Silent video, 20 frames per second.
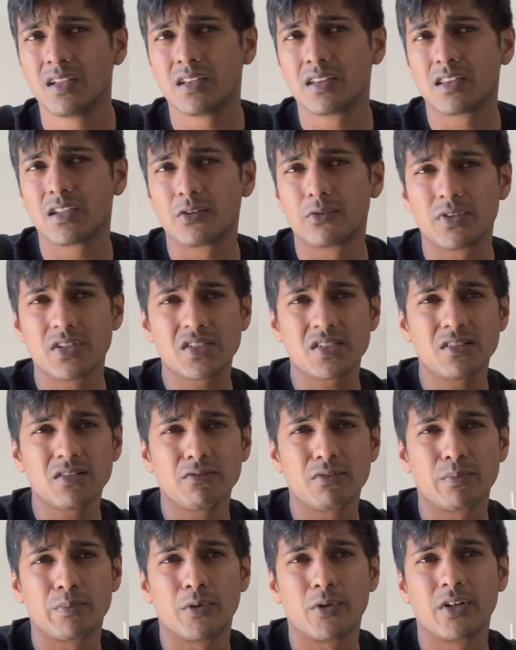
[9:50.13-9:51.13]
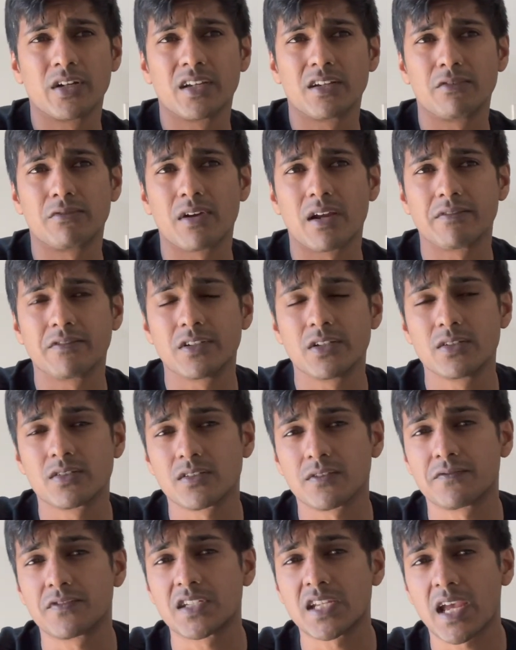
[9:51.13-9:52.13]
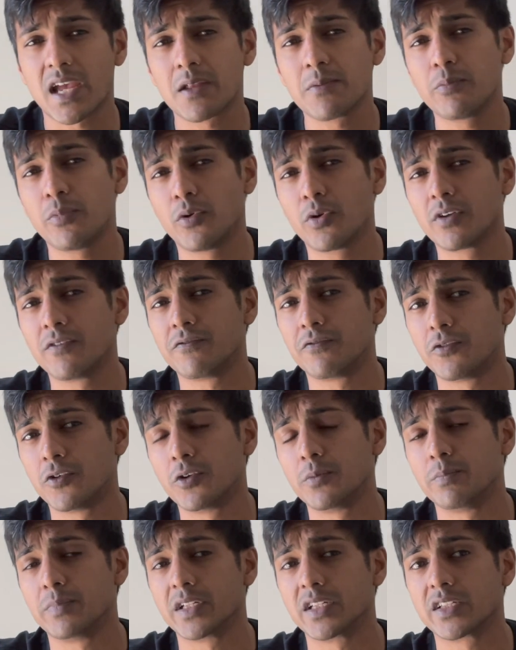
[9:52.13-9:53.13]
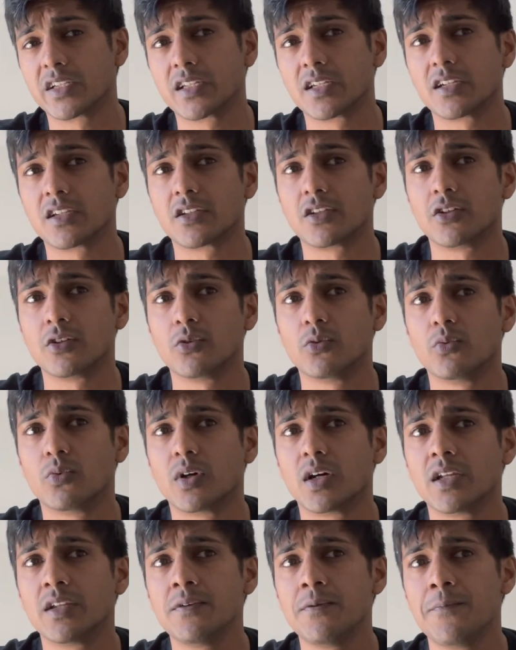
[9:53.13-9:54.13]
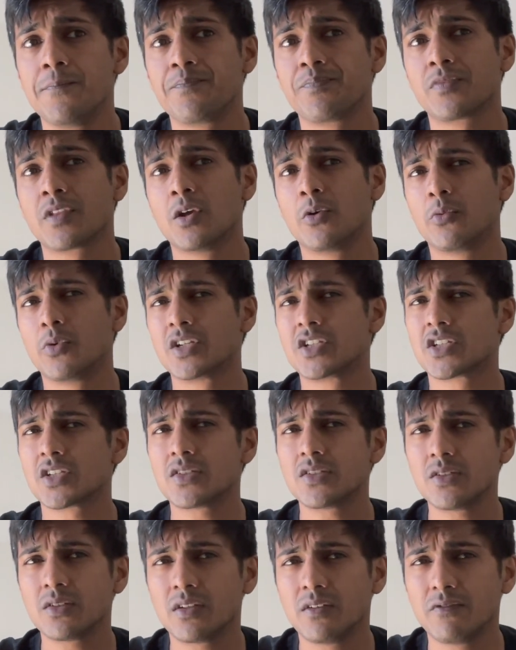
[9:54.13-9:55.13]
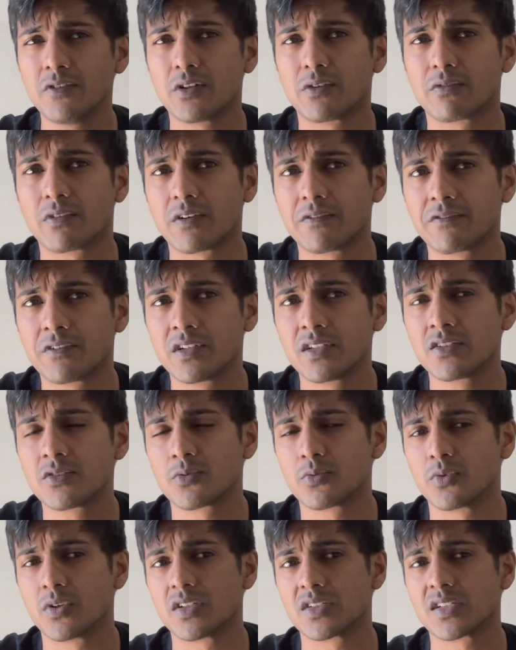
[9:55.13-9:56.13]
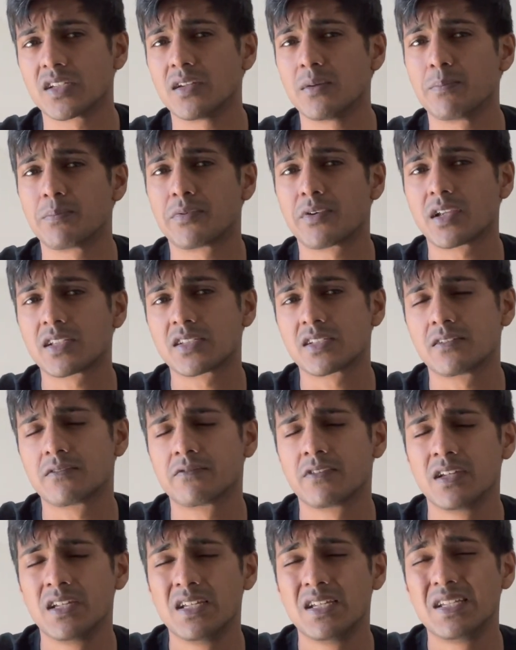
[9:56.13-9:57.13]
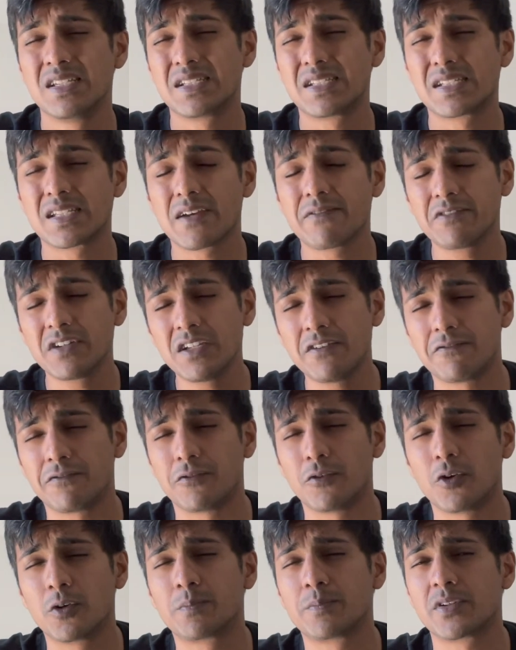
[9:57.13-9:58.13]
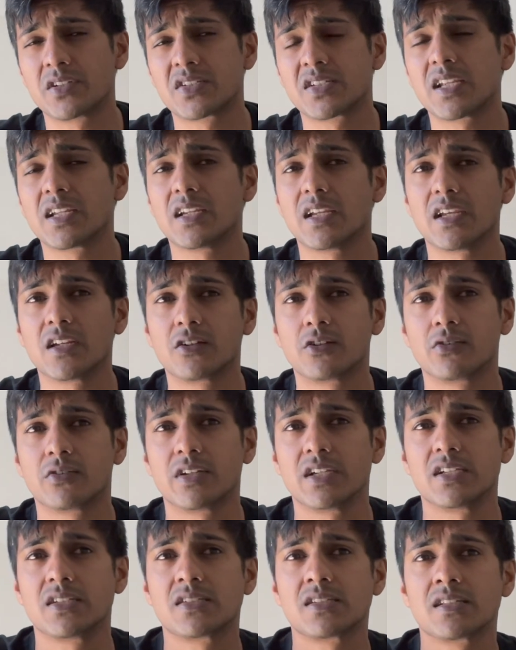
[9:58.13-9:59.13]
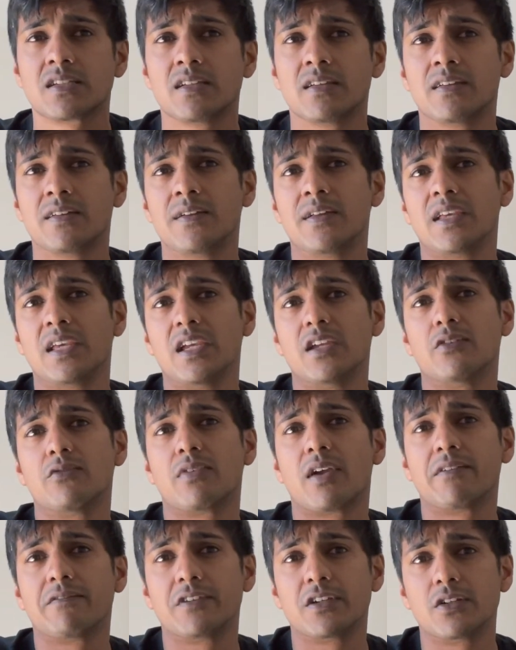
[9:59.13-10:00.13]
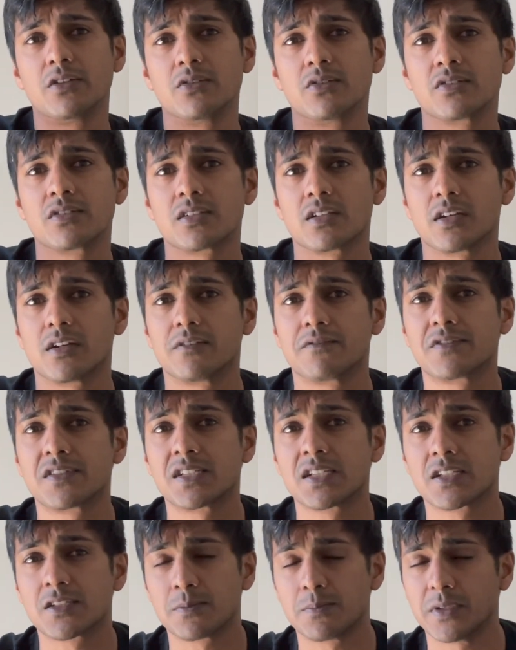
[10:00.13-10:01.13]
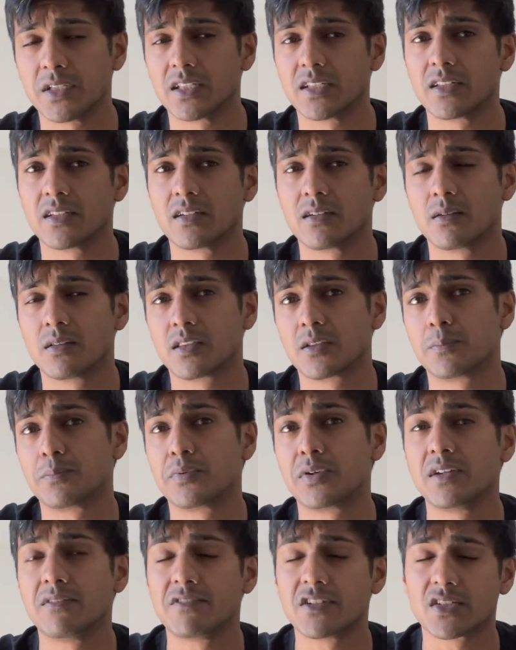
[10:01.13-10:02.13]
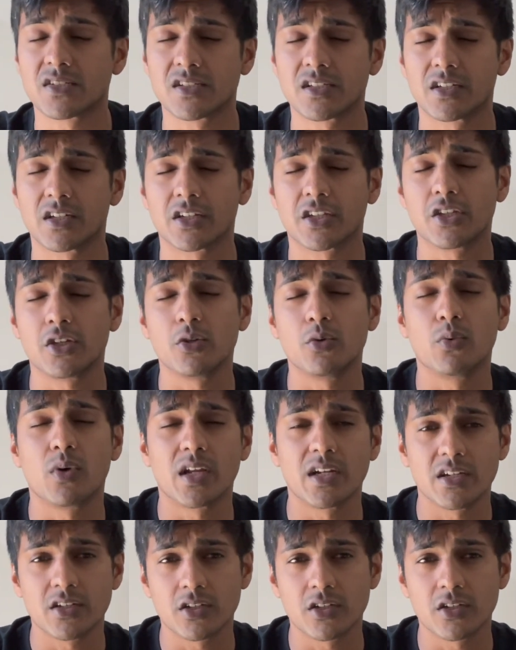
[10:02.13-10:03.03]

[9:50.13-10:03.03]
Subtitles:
They recently reported revenues of $10.4 billion in Q1, which, just to give you a reference, was an impressive 74% increase in revenues of 6 billion the previous year, Q1 in